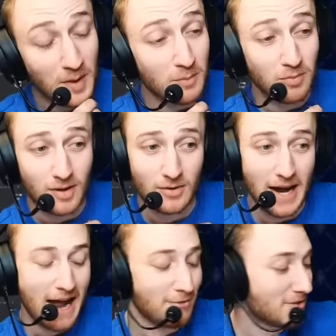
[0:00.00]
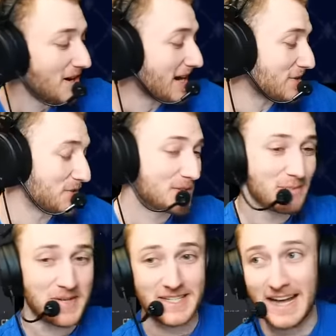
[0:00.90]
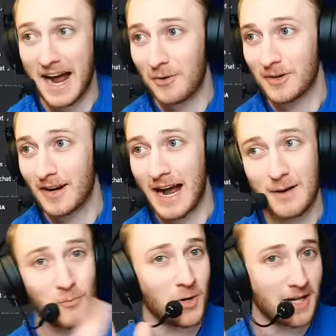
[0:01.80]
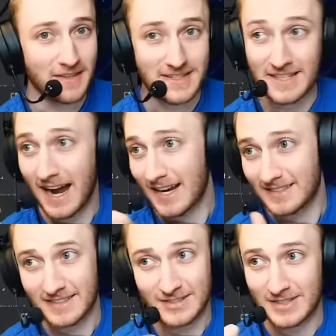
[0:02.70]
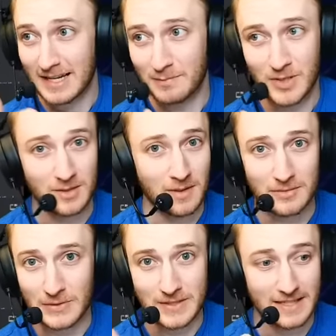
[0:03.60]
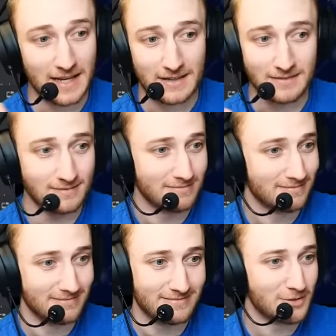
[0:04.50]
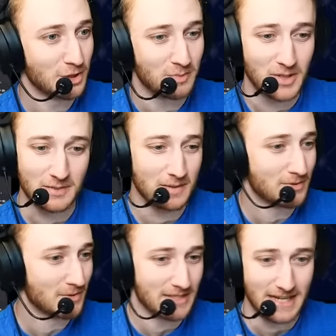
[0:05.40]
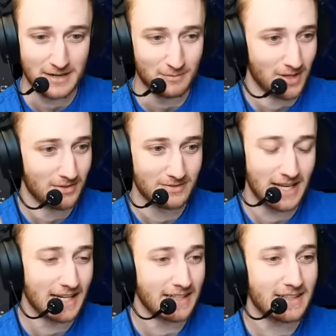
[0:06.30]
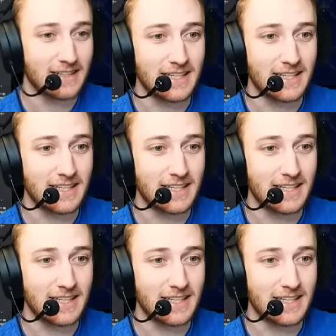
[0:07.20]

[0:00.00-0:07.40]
But bro, after I used him in tower, I'm one of these guys that's like put him up to a 10. Just put him up to a 10, bro. Like